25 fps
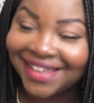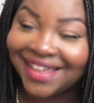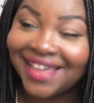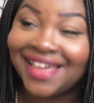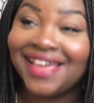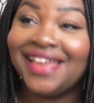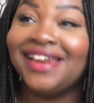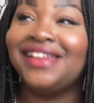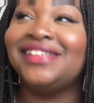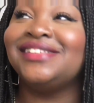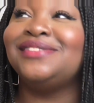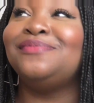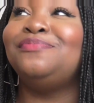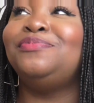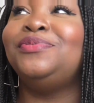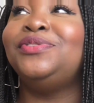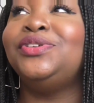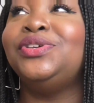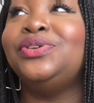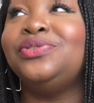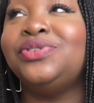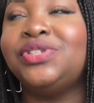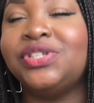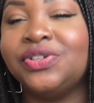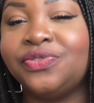It is
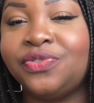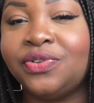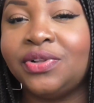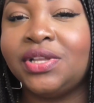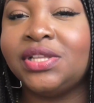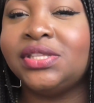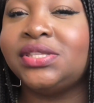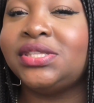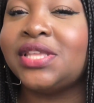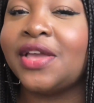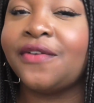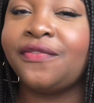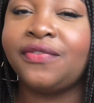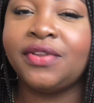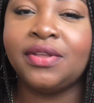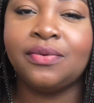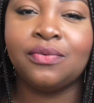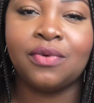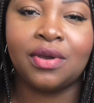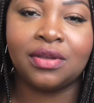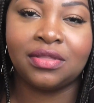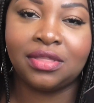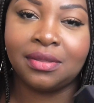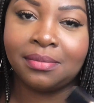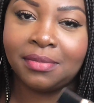beautiful. It's definitely
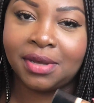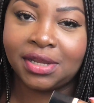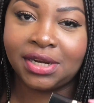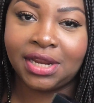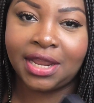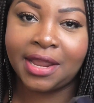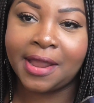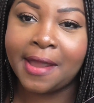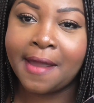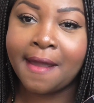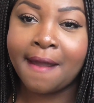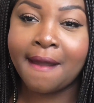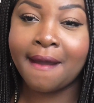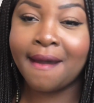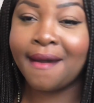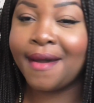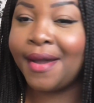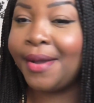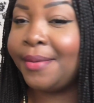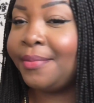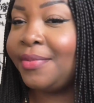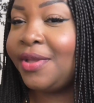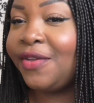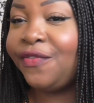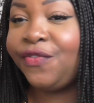worth the money.
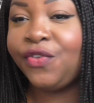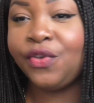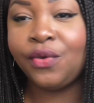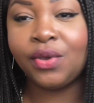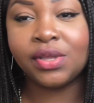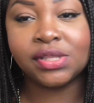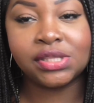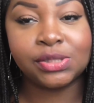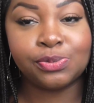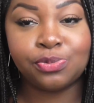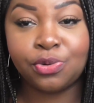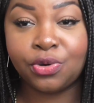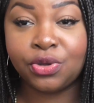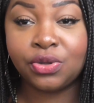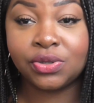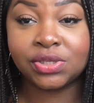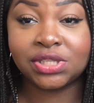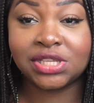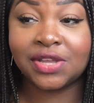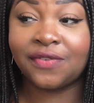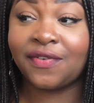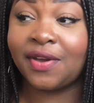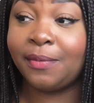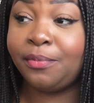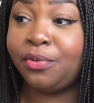If you can spoil
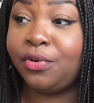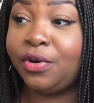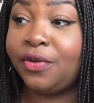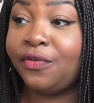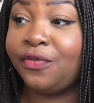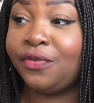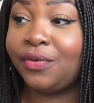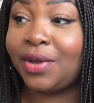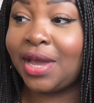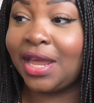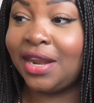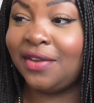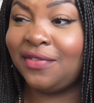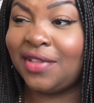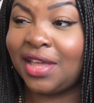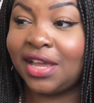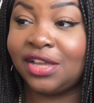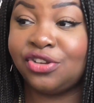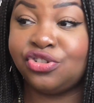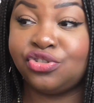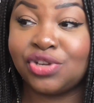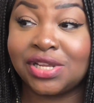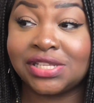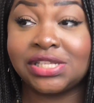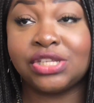yourself, I bought it for kind of
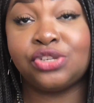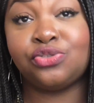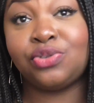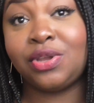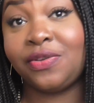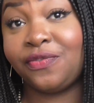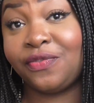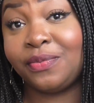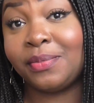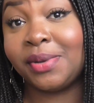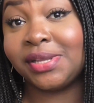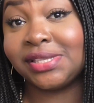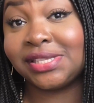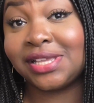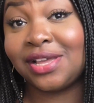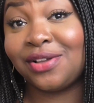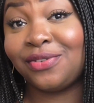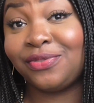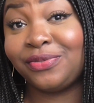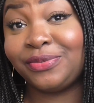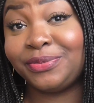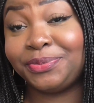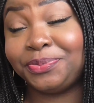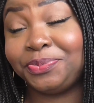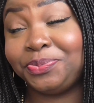like as a treat for
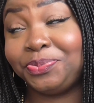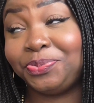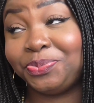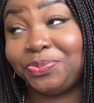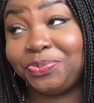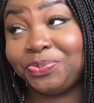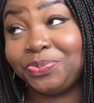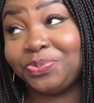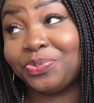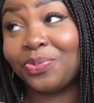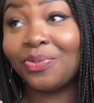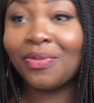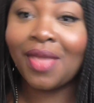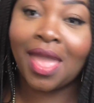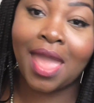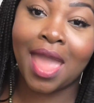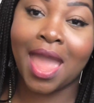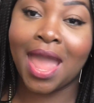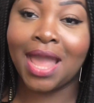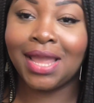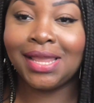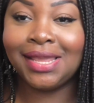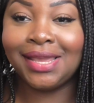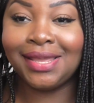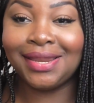myself.
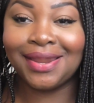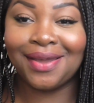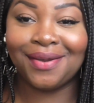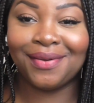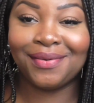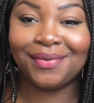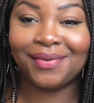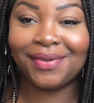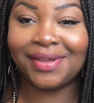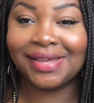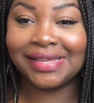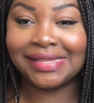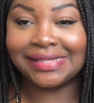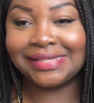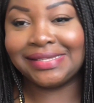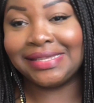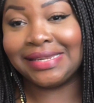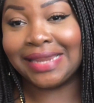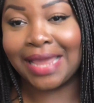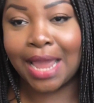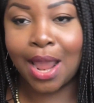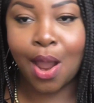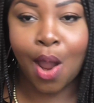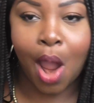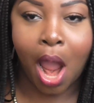You know, because, you
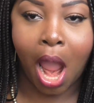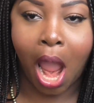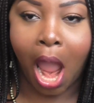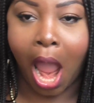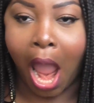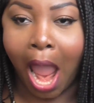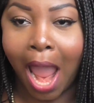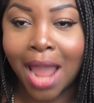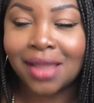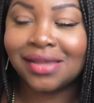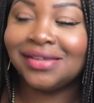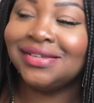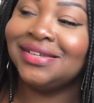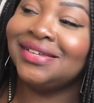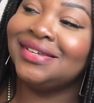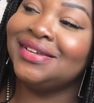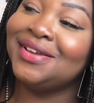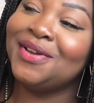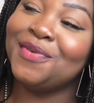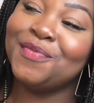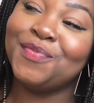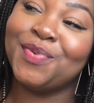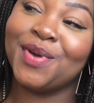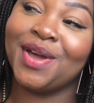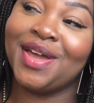know.
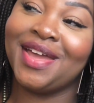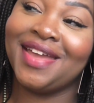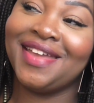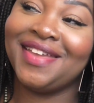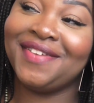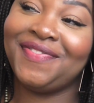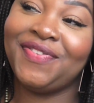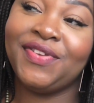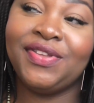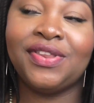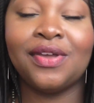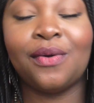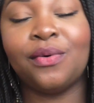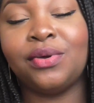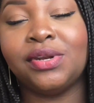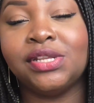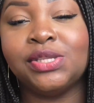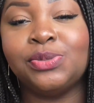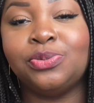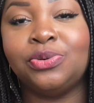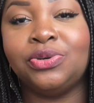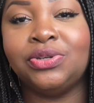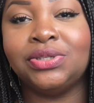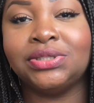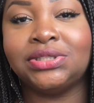But if you don't want to
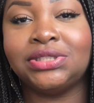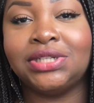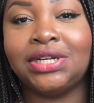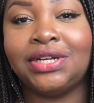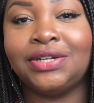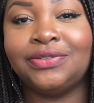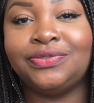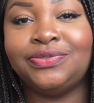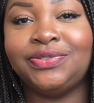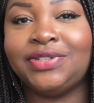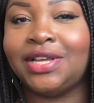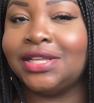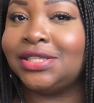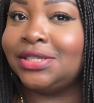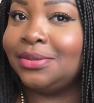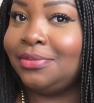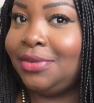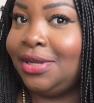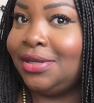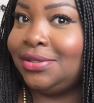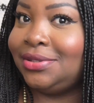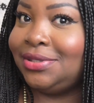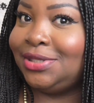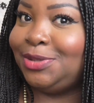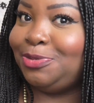spoil yourself, get
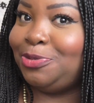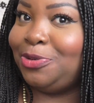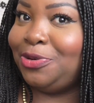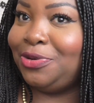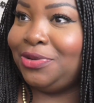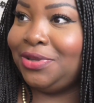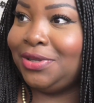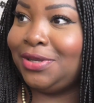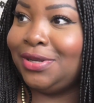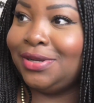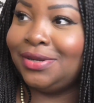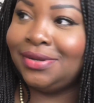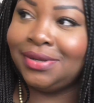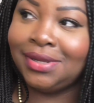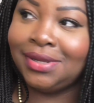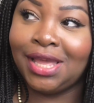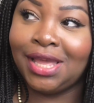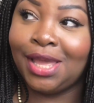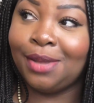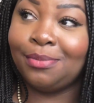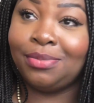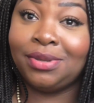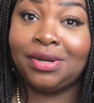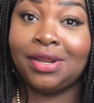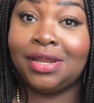somebody else to spoil you.
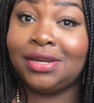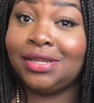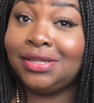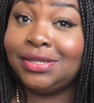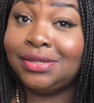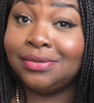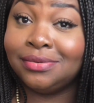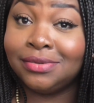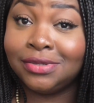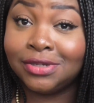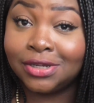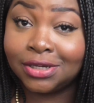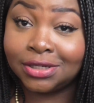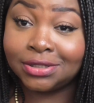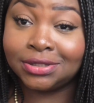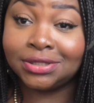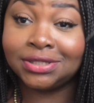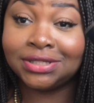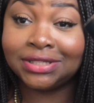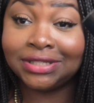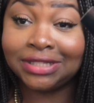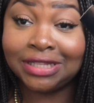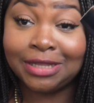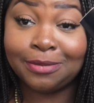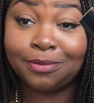But honey, do not
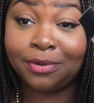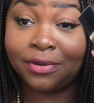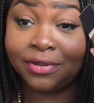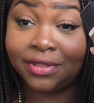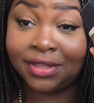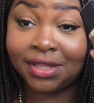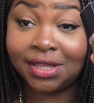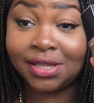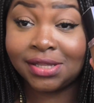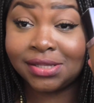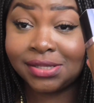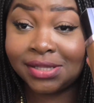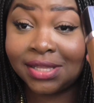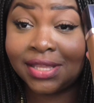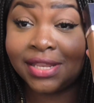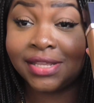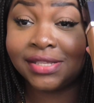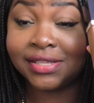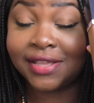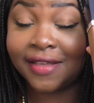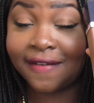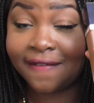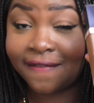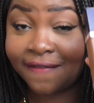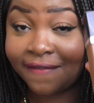sleep on this. It is
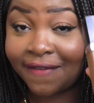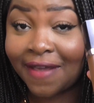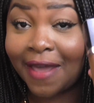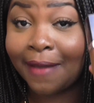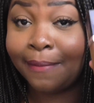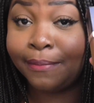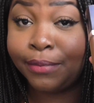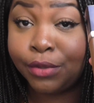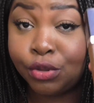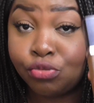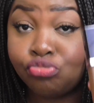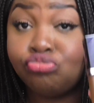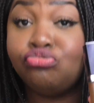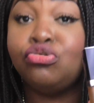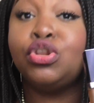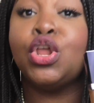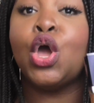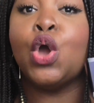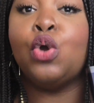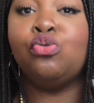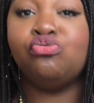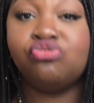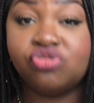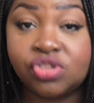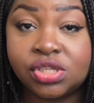a
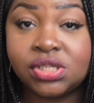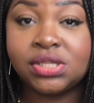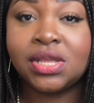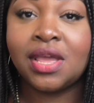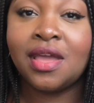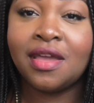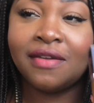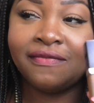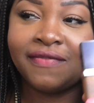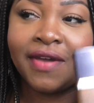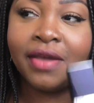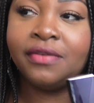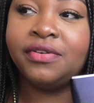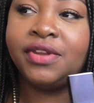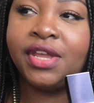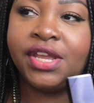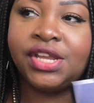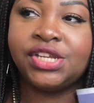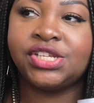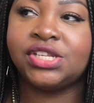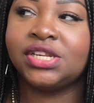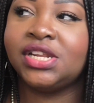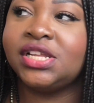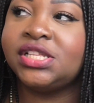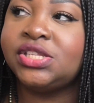fabulous
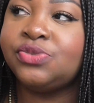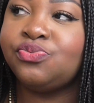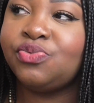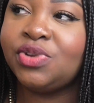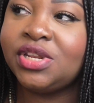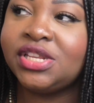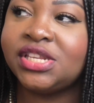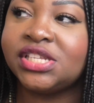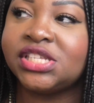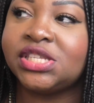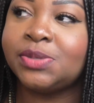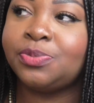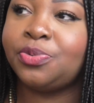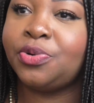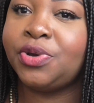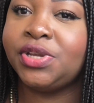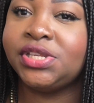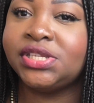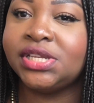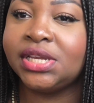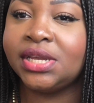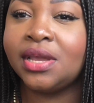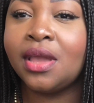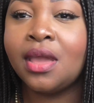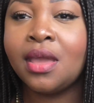foundation. It's really
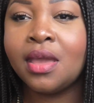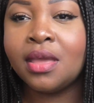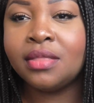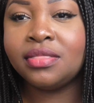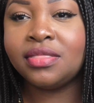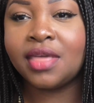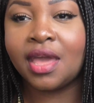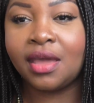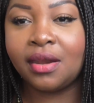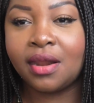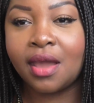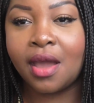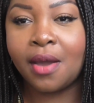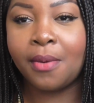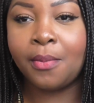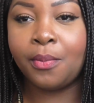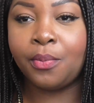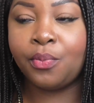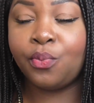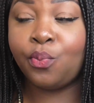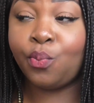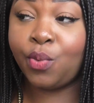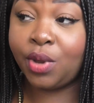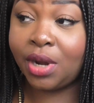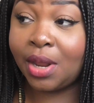disappointing that
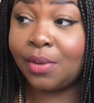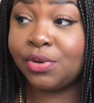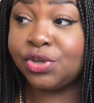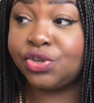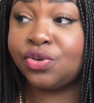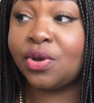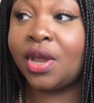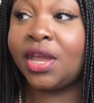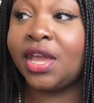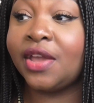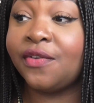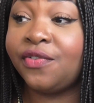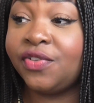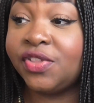when I was trying it